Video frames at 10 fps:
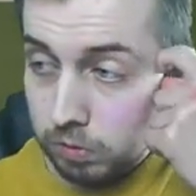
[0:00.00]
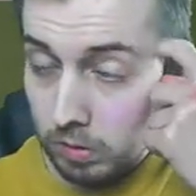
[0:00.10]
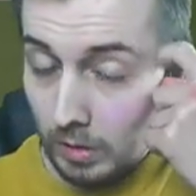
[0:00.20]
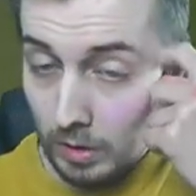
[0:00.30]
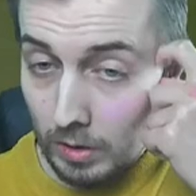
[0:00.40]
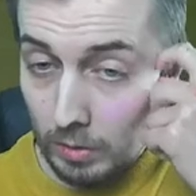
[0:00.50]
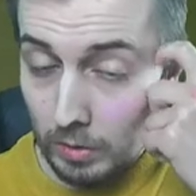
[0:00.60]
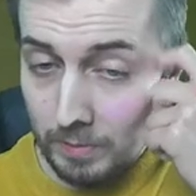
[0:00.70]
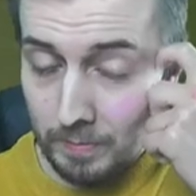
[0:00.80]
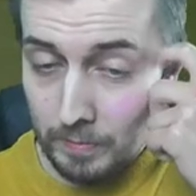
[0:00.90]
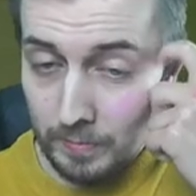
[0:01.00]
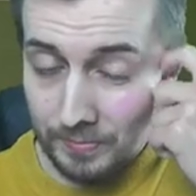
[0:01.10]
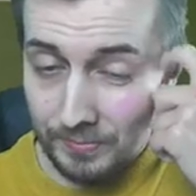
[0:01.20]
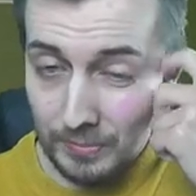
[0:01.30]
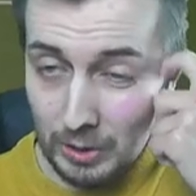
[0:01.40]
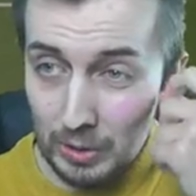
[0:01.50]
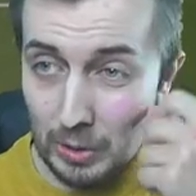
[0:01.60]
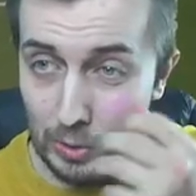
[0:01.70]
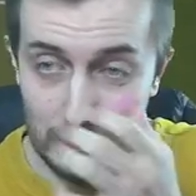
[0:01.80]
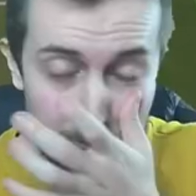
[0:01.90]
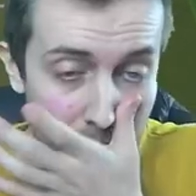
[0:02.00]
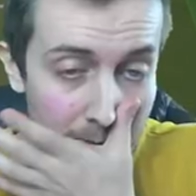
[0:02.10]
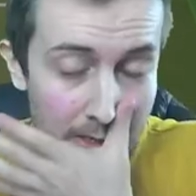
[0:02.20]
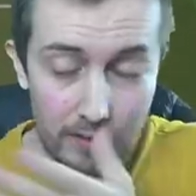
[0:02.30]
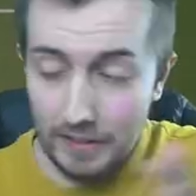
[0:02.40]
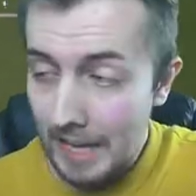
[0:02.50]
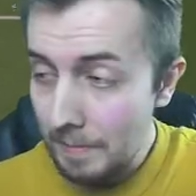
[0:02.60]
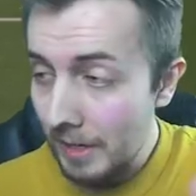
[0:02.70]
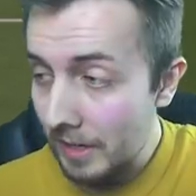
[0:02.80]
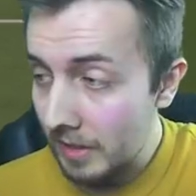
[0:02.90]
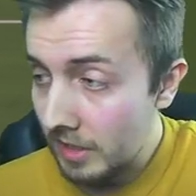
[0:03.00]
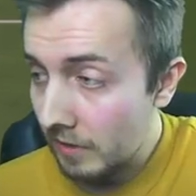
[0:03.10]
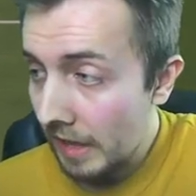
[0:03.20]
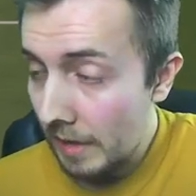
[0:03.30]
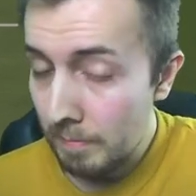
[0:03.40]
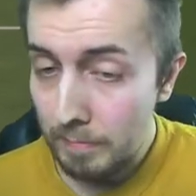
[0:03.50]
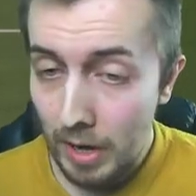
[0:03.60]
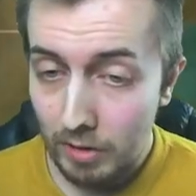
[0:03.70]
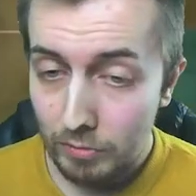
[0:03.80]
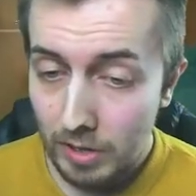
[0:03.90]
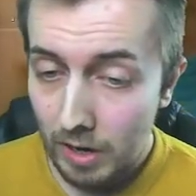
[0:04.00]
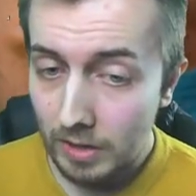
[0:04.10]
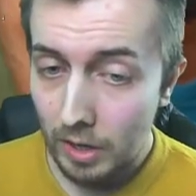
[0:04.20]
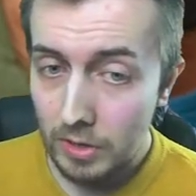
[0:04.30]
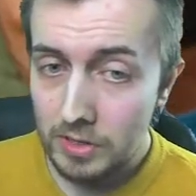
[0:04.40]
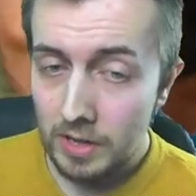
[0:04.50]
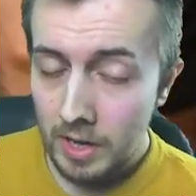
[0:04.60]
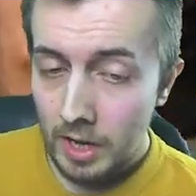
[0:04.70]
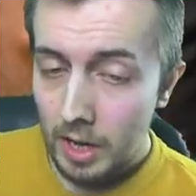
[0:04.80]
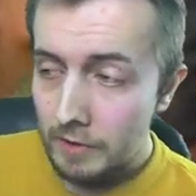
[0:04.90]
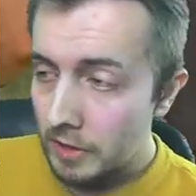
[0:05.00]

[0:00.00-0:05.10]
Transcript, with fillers: Good lord. Good lord. Tough game. Another tough game. But regardless of us